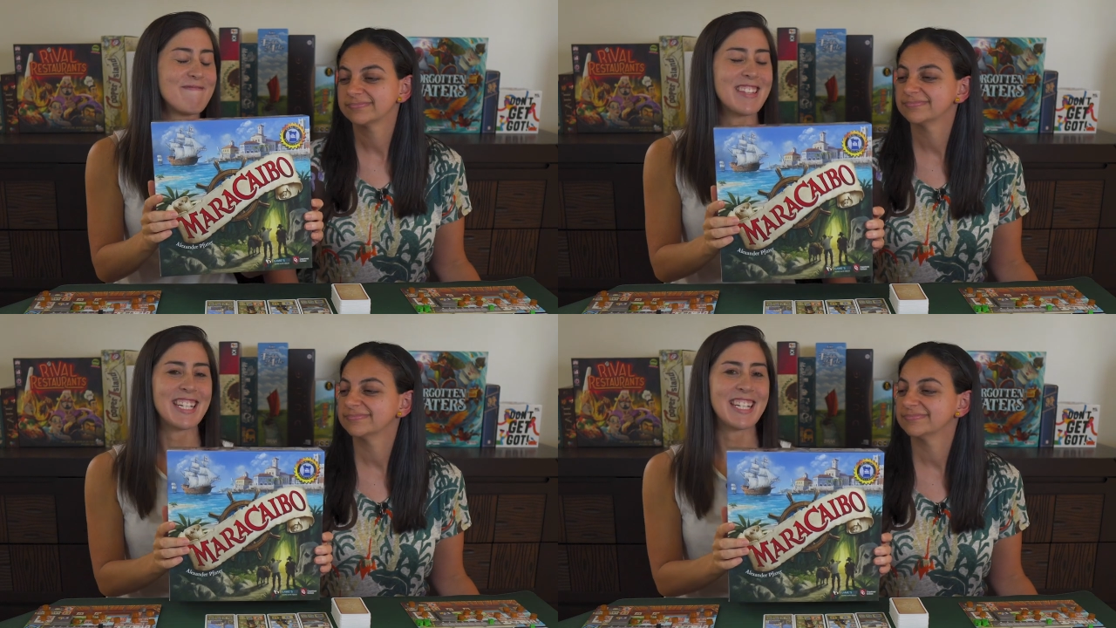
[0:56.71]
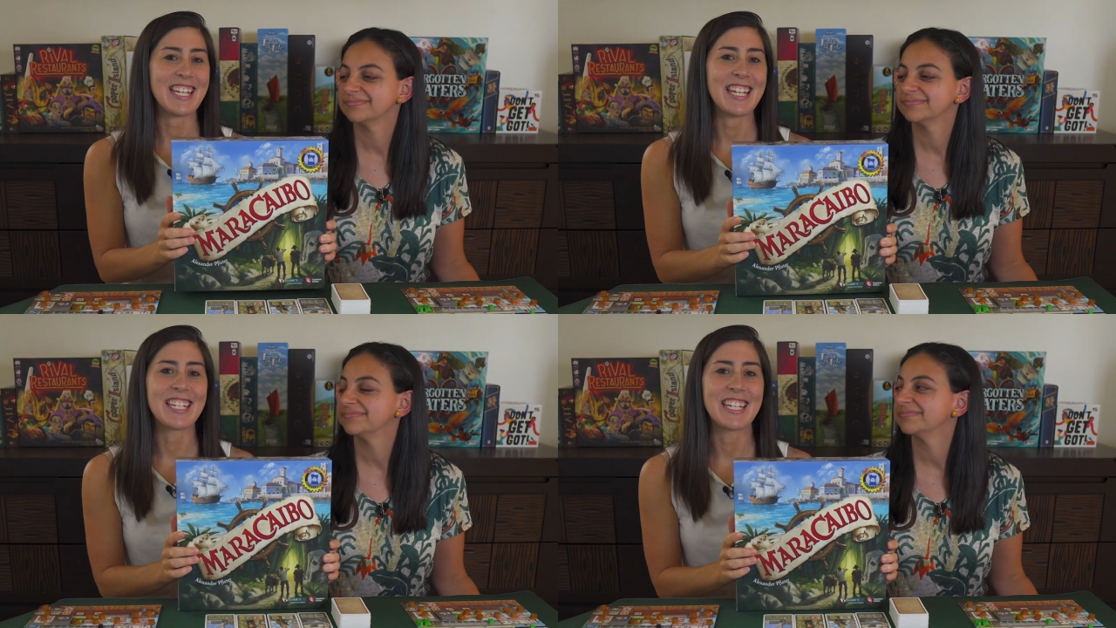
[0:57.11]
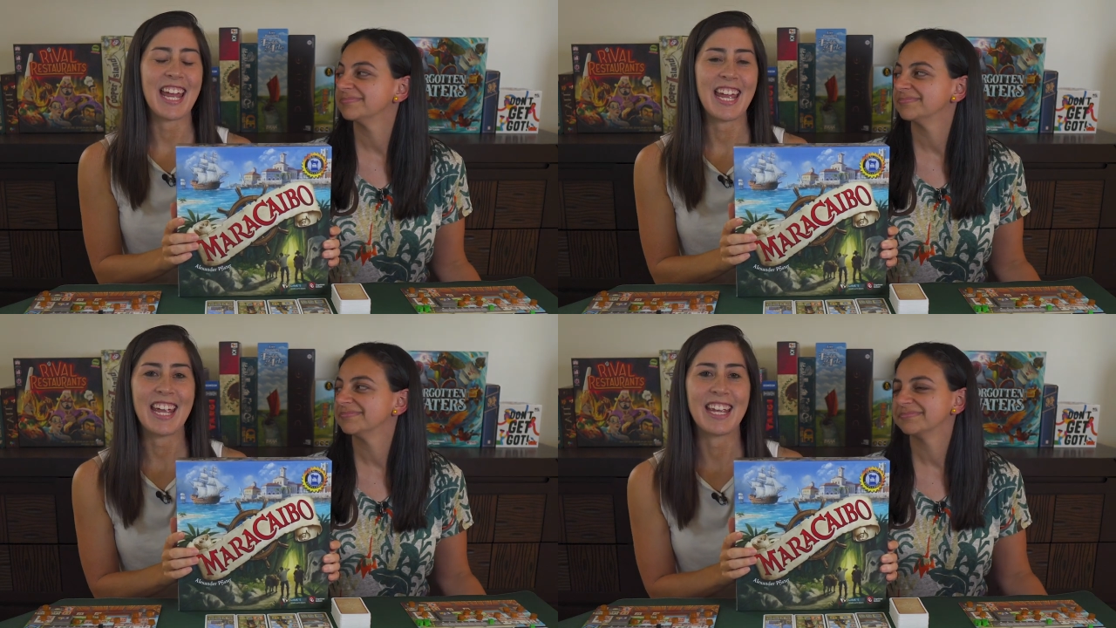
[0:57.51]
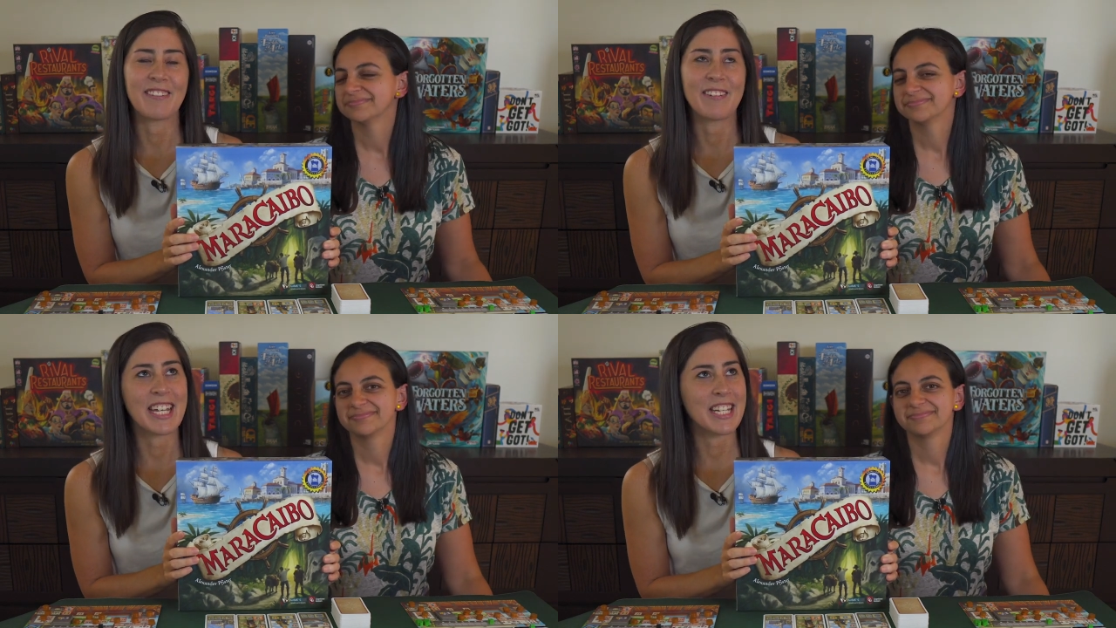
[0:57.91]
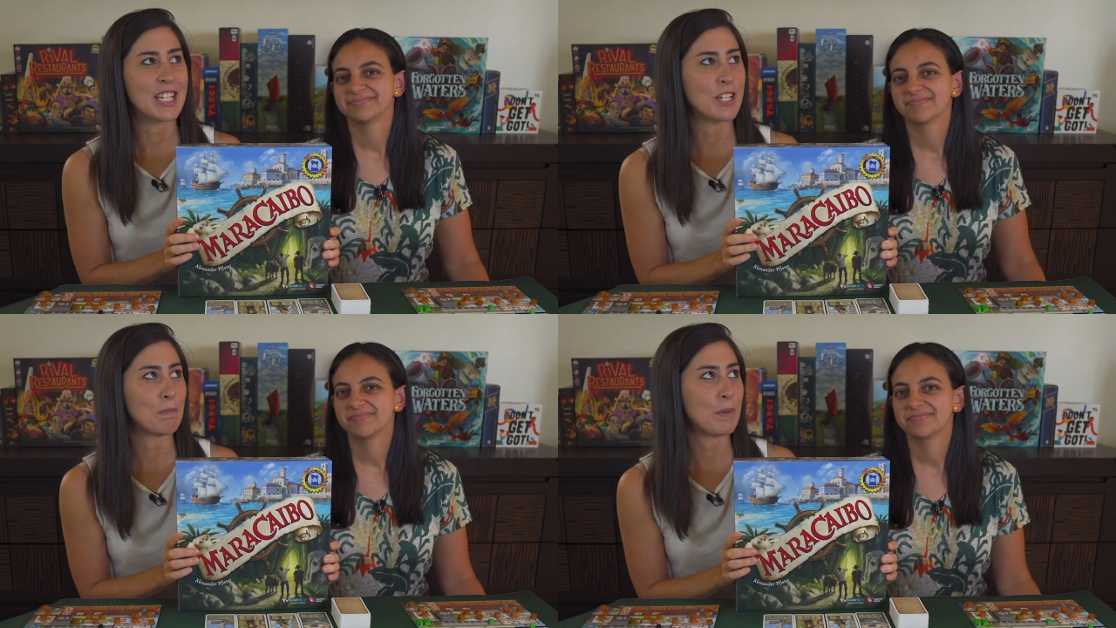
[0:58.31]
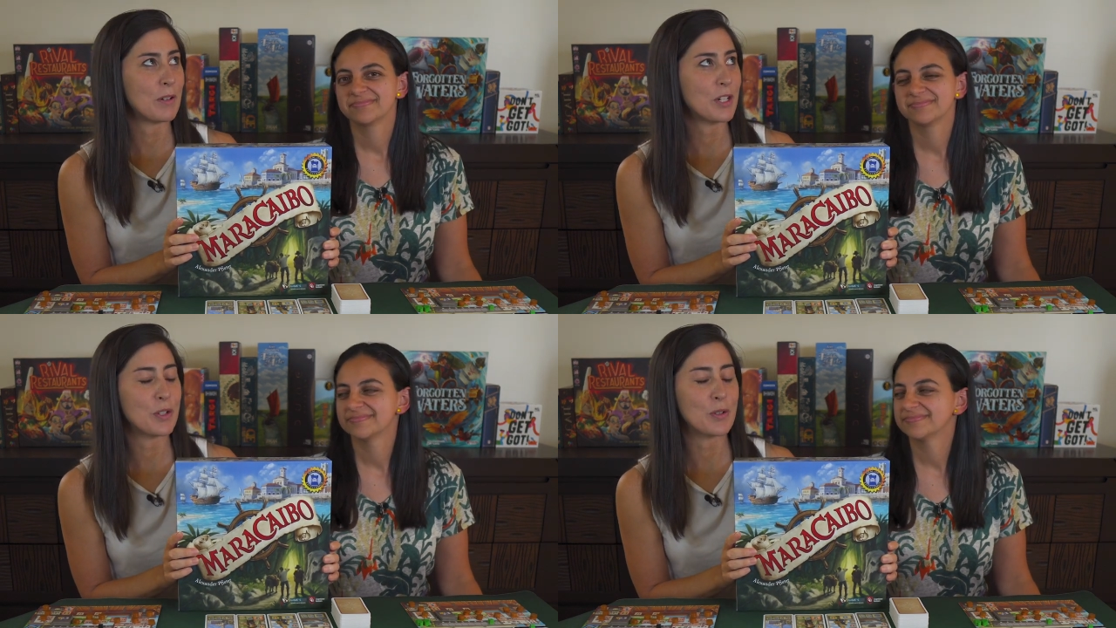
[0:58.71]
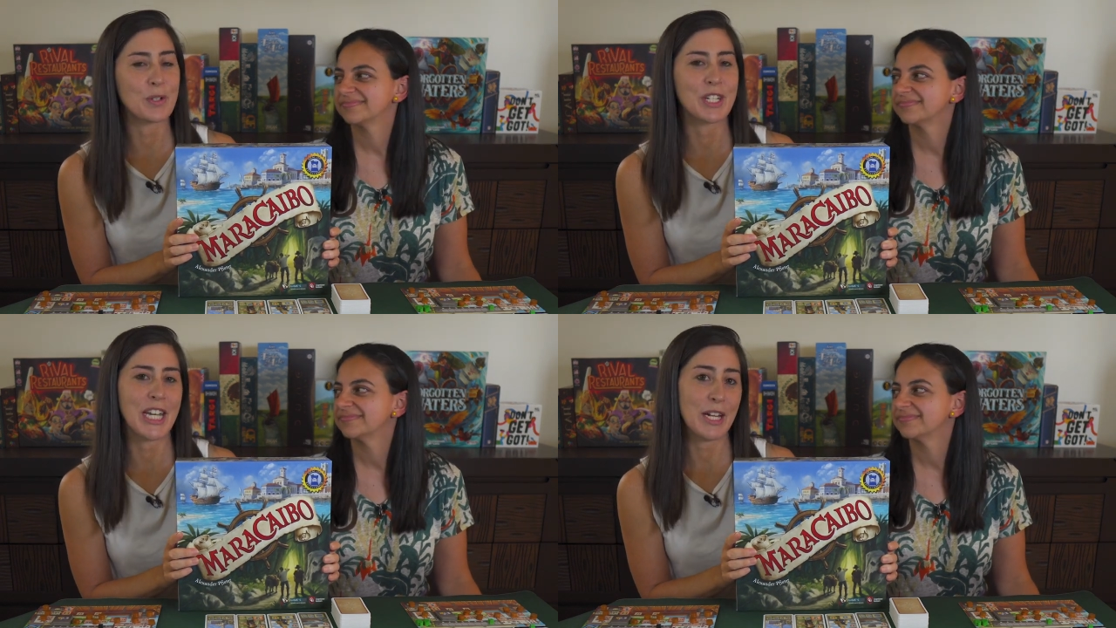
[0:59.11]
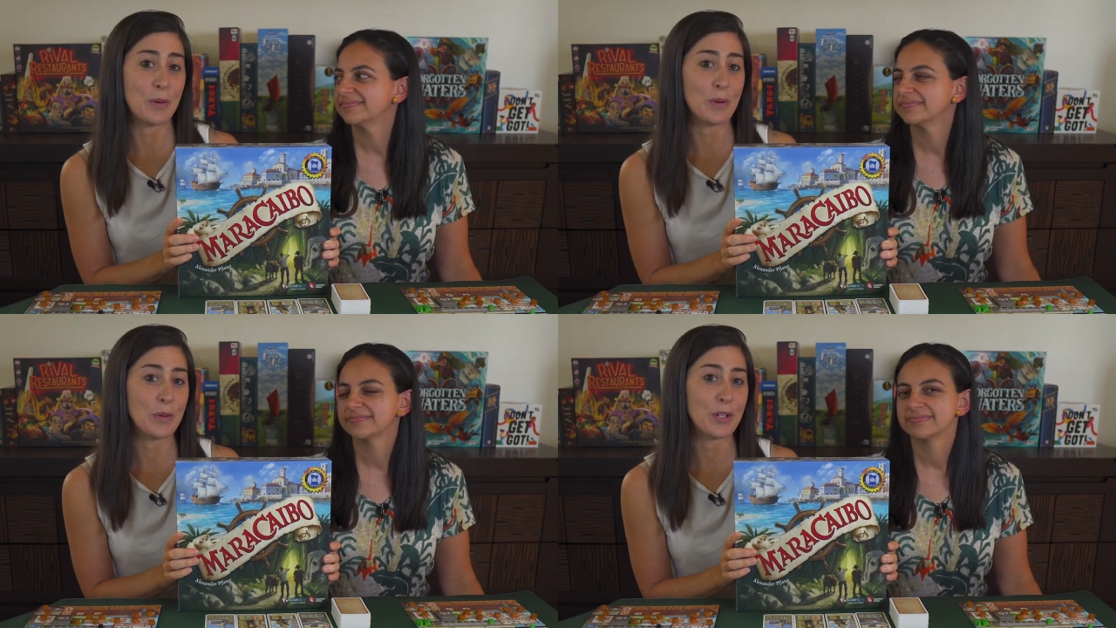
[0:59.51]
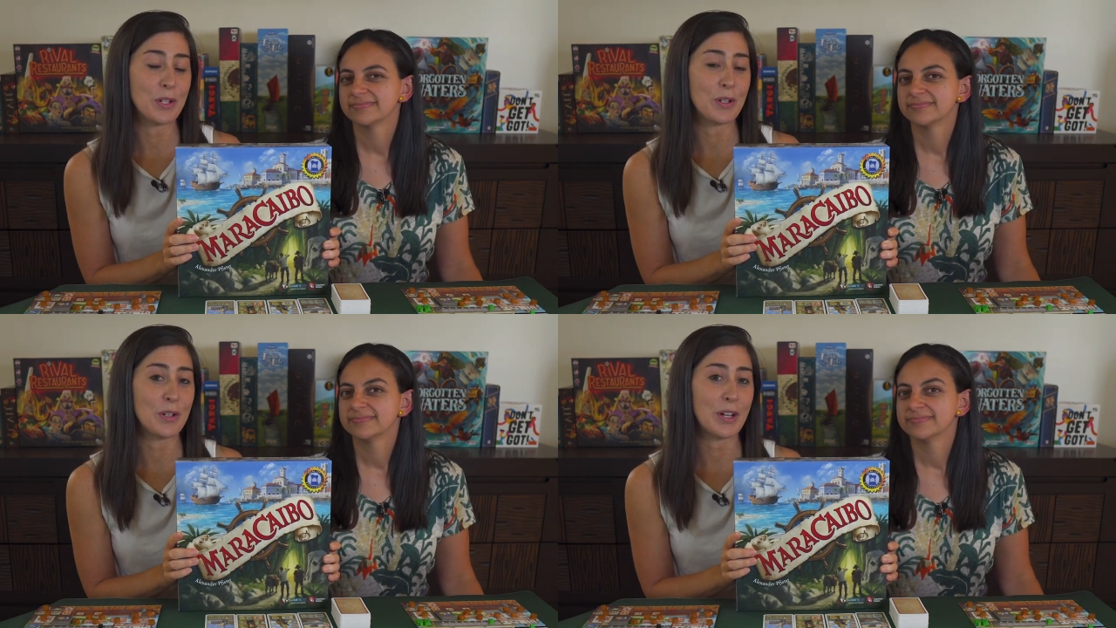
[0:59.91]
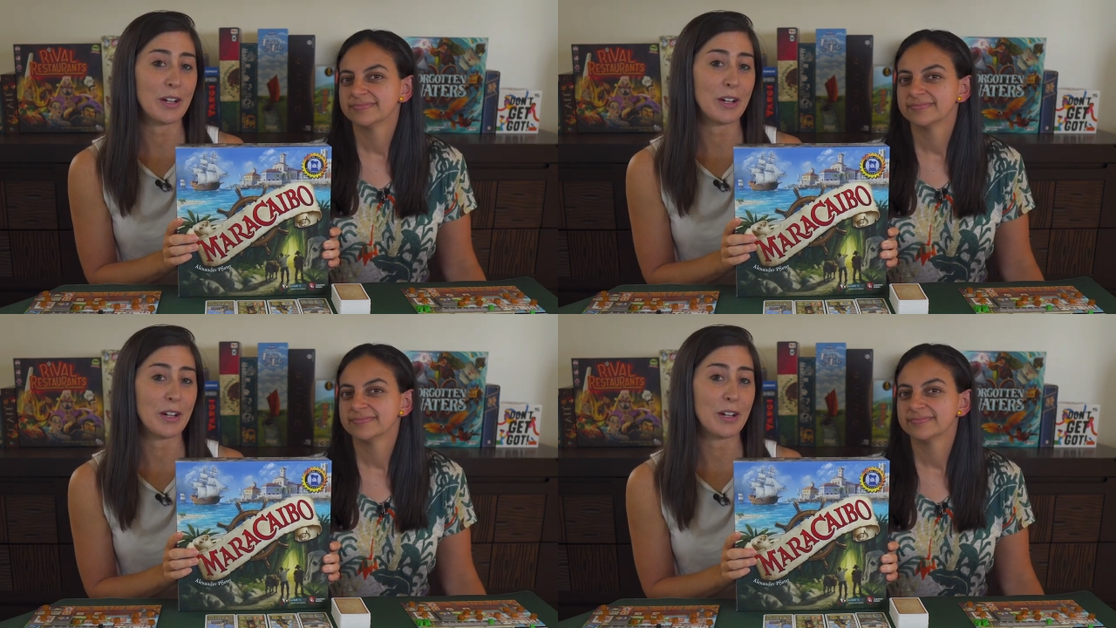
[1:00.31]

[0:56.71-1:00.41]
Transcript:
Speaker 1: this is a, I guess, a spiritual sequel to